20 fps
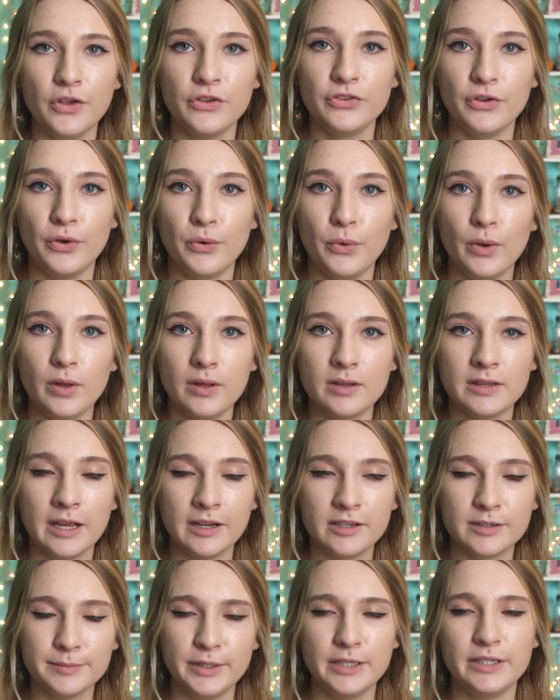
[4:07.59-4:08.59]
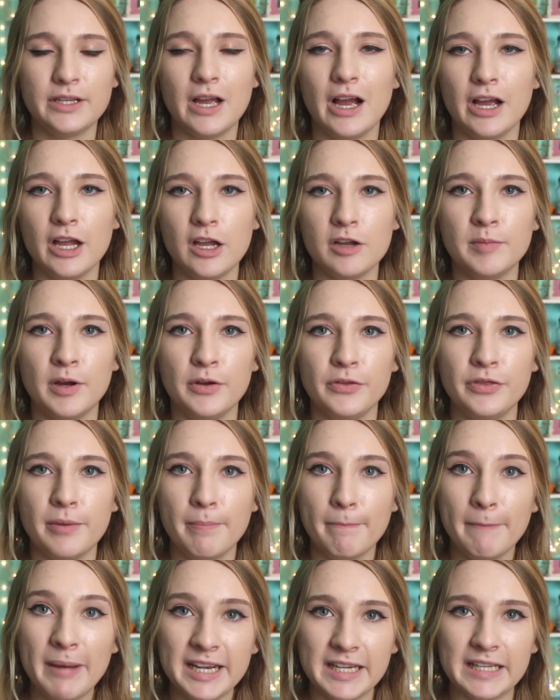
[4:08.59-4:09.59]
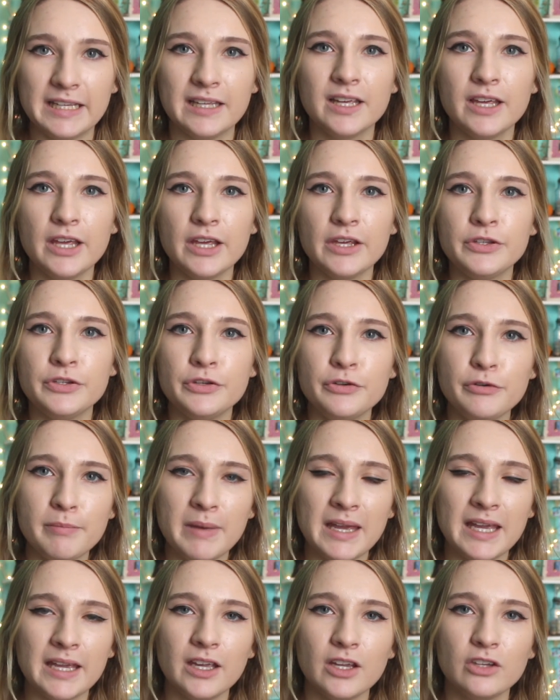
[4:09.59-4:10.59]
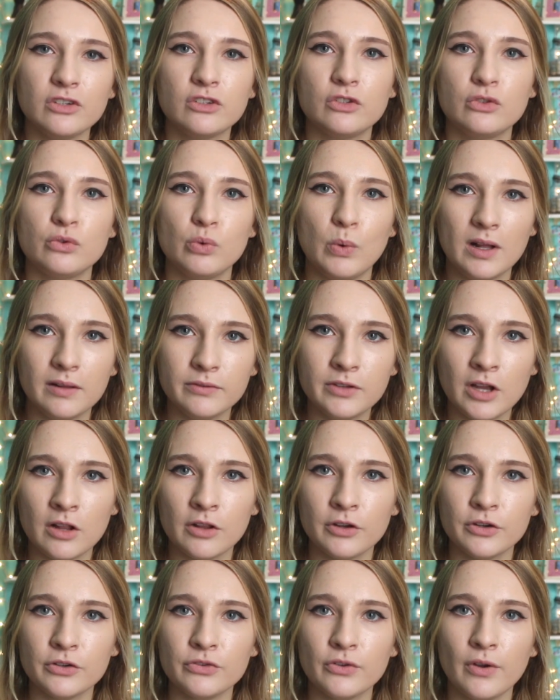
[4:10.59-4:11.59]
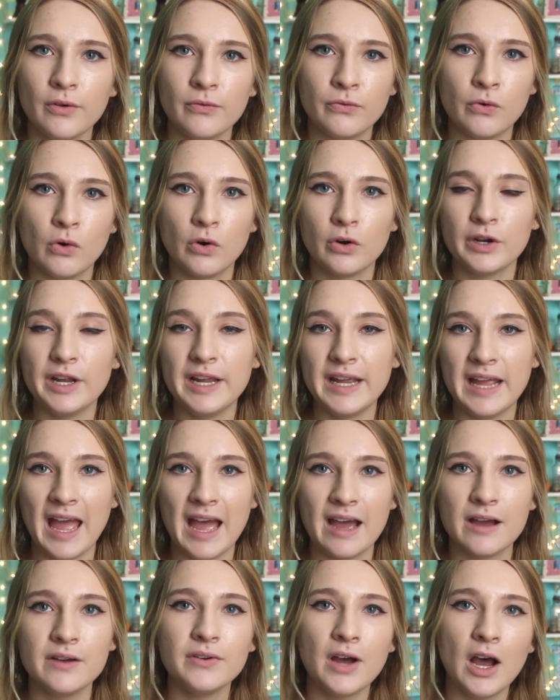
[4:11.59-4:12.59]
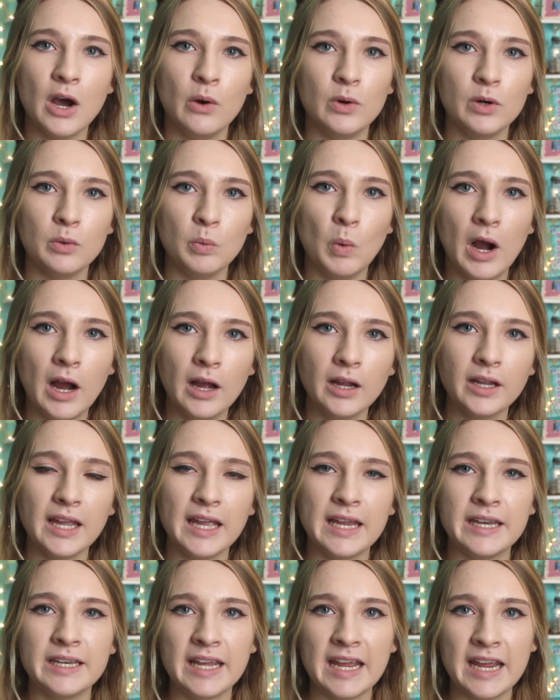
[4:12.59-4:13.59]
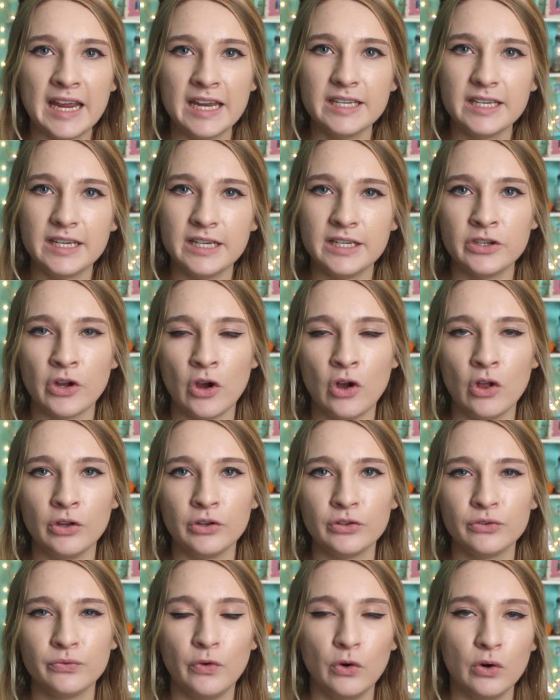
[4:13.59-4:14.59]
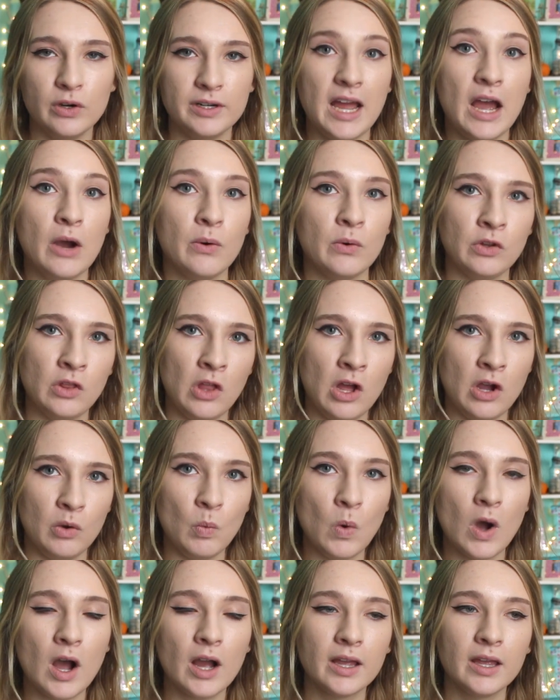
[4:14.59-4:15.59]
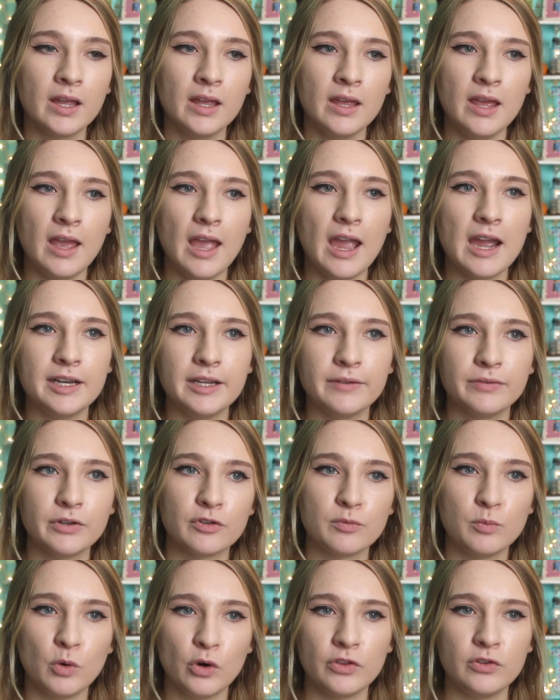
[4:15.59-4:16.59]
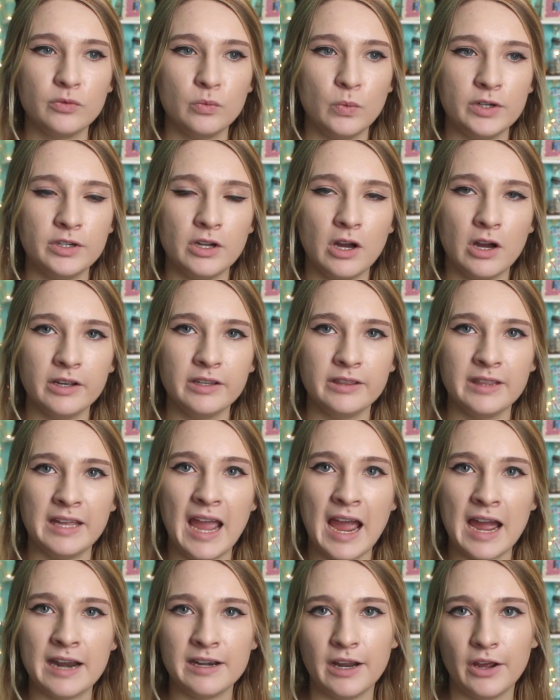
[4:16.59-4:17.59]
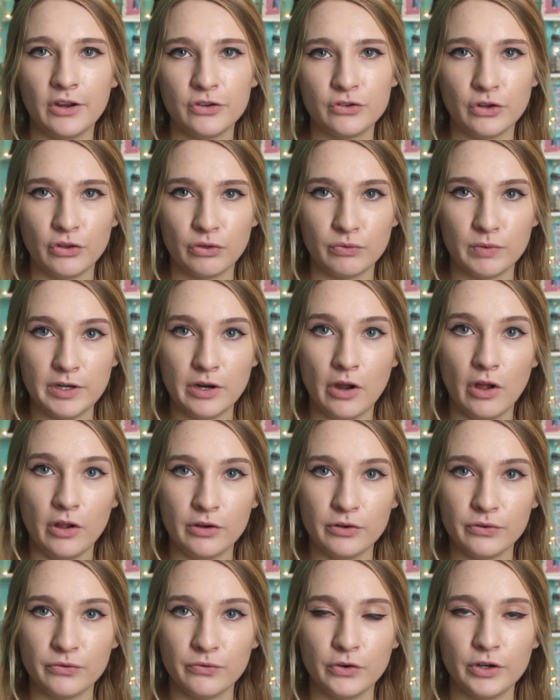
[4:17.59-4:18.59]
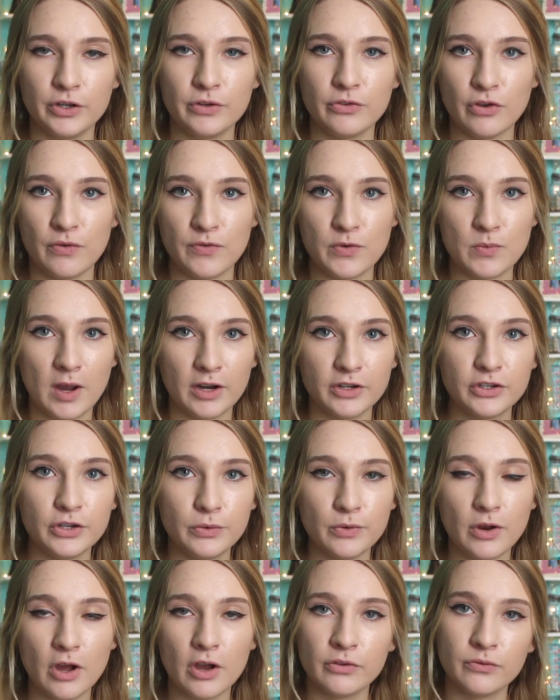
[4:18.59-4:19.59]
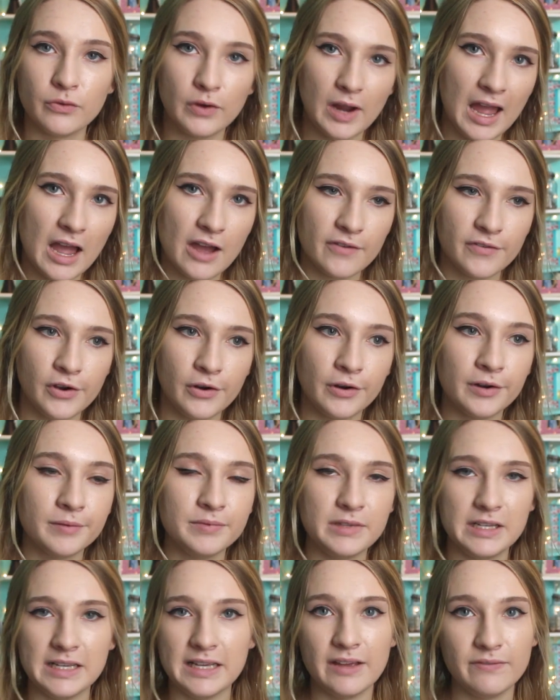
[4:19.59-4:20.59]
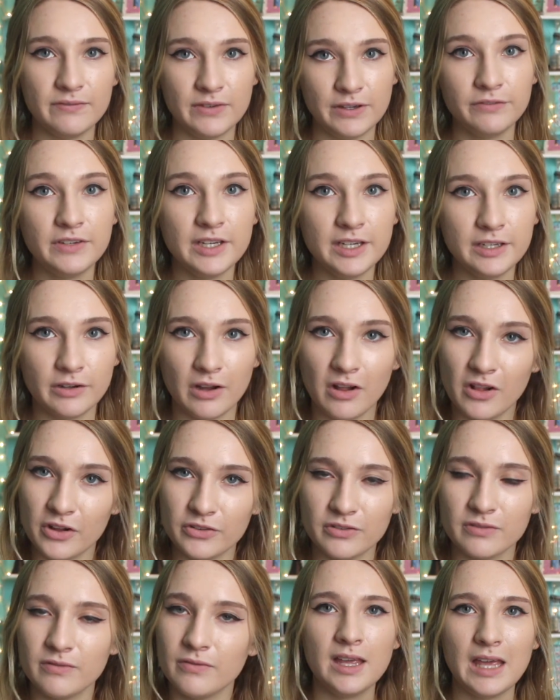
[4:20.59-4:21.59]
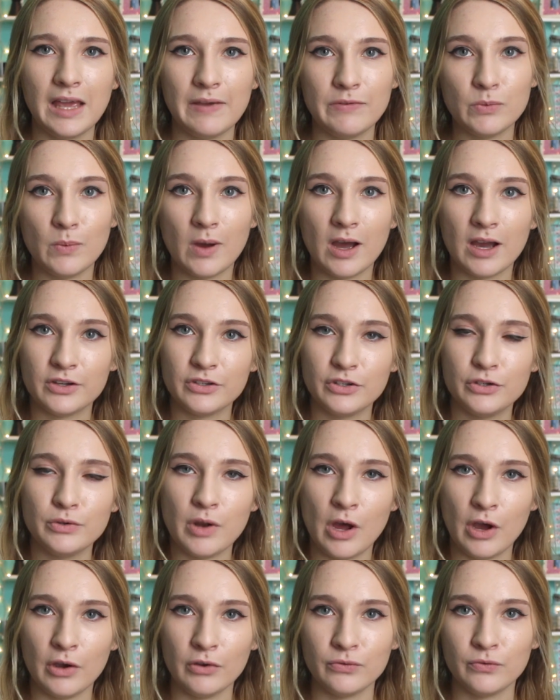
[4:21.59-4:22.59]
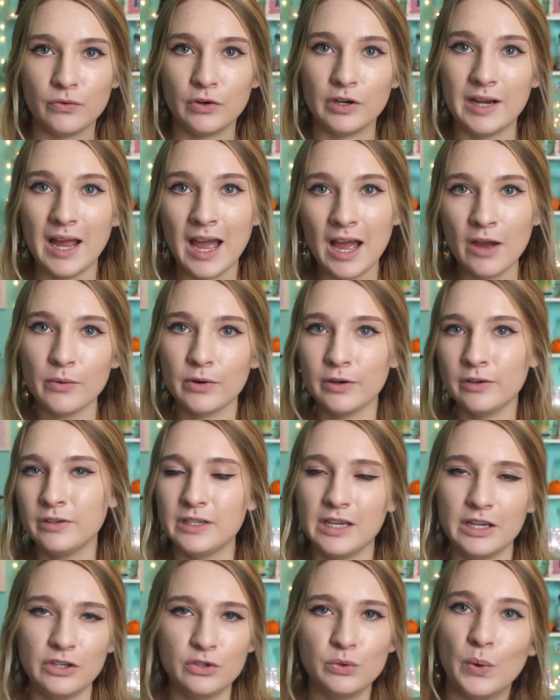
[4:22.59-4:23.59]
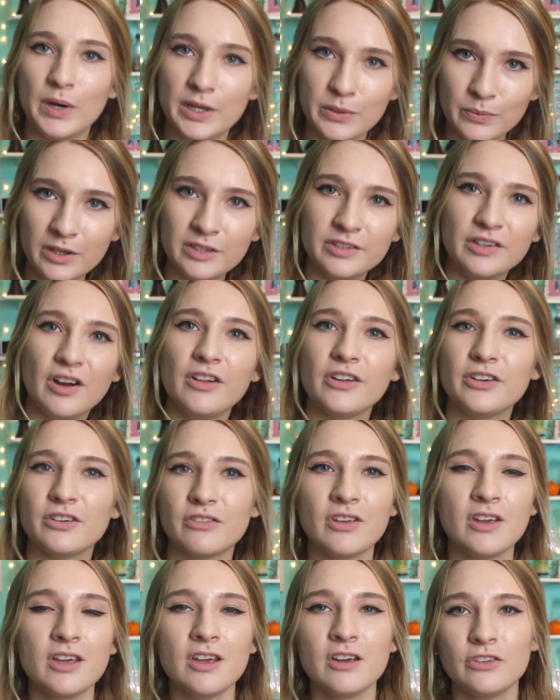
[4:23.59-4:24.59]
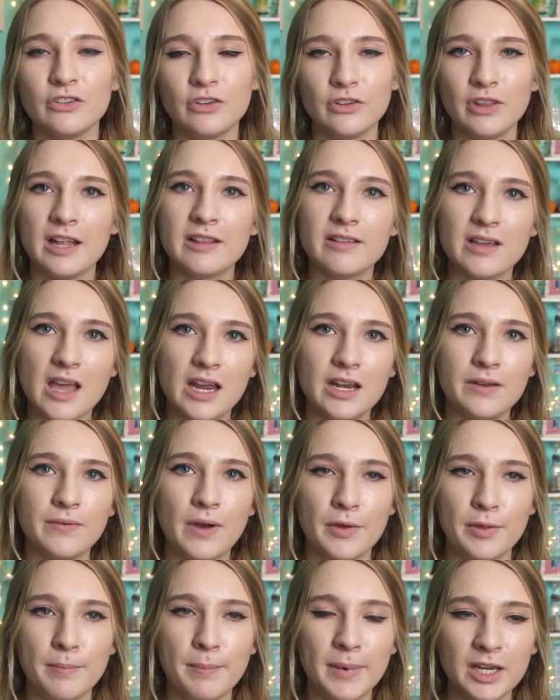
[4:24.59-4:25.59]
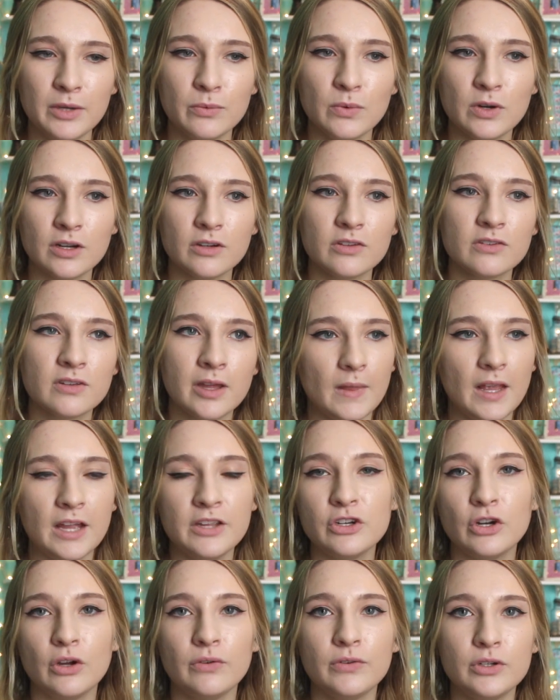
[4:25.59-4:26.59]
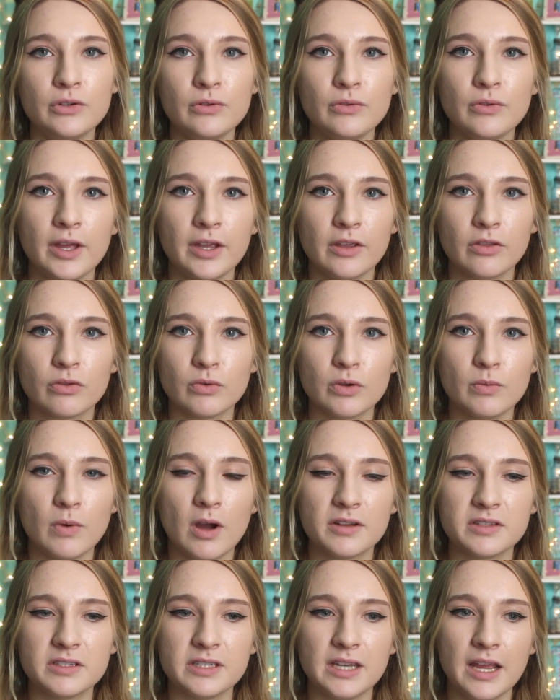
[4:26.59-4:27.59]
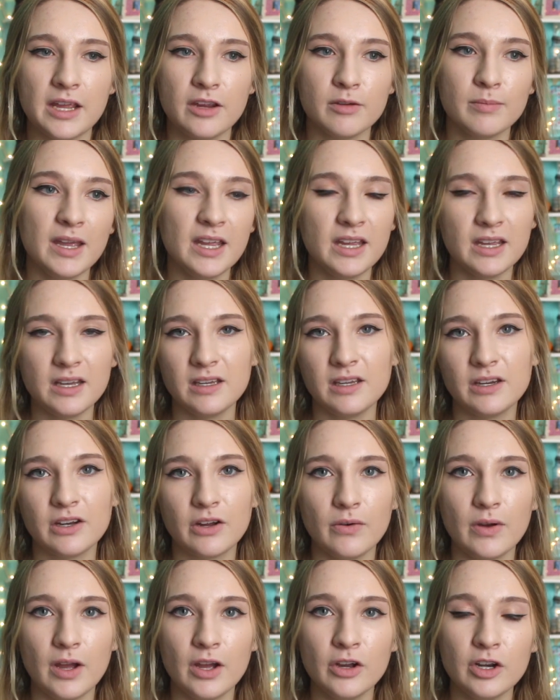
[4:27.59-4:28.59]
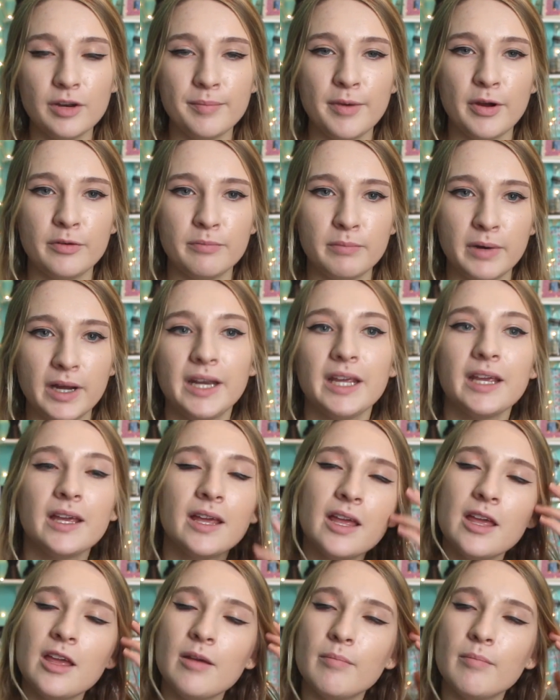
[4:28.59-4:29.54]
So next I'm going to talk about the money. You make $12 for a half-hour walk and $18 for an hour-long walk. And if there's more than one dog, they add an extra $3 for you. So if you walk 2 dogs for a half hour, you get $15. If you walk 2 dogs for an hour, you get $21. So that's kind of how the money works. And if you do 3 walks a day, you're making, a good amount of money.